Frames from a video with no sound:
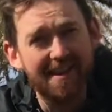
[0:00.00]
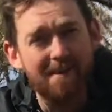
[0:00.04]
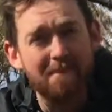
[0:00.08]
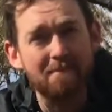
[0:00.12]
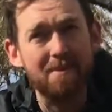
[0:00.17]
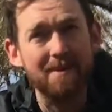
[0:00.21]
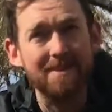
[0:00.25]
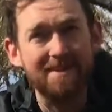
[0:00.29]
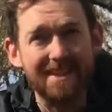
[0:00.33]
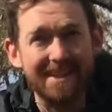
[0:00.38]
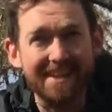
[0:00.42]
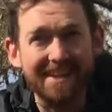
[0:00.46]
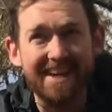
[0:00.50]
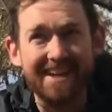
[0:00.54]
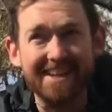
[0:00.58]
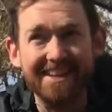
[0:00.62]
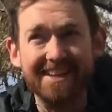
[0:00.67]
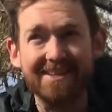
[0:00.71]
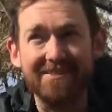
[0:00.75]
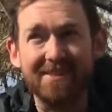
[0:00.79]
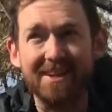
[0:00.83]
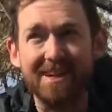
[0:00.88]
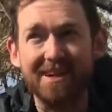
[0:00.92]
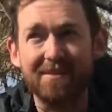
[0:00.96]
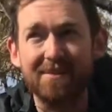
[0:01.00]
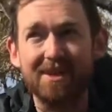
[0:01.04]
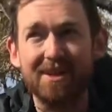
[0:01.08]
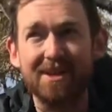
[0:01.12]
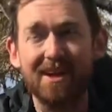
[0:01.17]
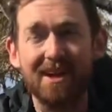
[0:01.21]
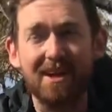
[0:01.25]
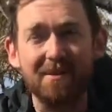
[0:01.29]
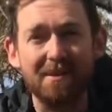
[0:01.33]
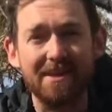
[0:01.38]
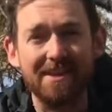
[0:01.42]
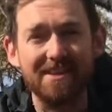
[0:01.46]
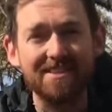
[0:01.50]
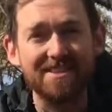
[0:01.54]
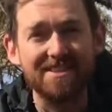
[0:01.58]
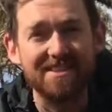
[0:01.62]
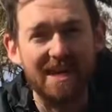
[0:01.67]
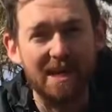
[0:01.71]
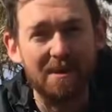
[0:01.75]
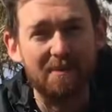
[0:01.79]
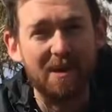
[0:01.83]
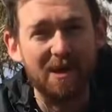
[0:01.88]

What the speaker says: particularly when I'm climbing steep